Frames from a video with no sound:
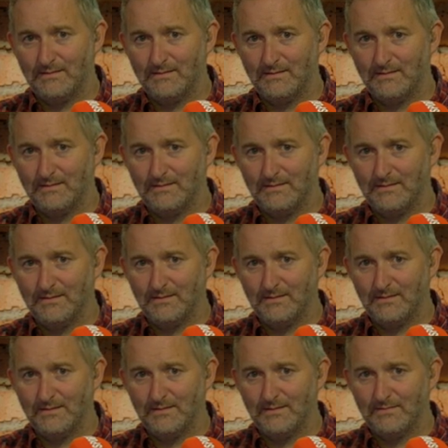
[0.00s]

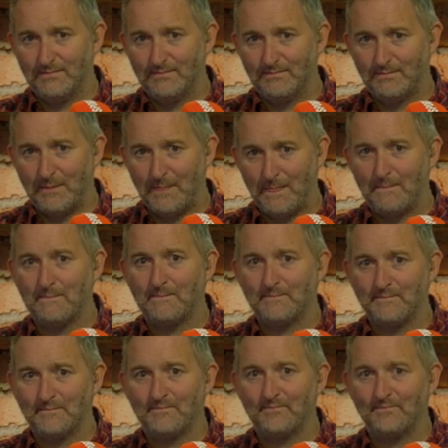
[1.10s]

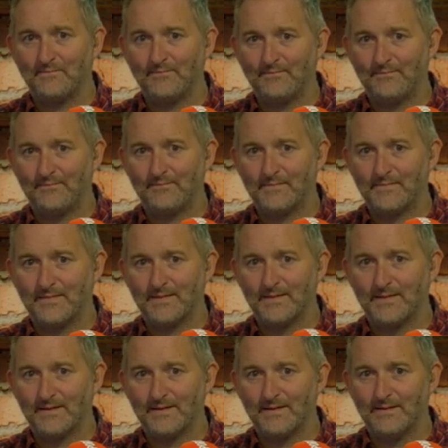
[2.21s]

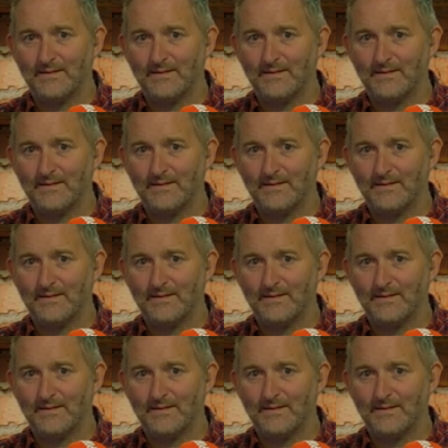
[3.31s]
No words are spoken by the person on screen.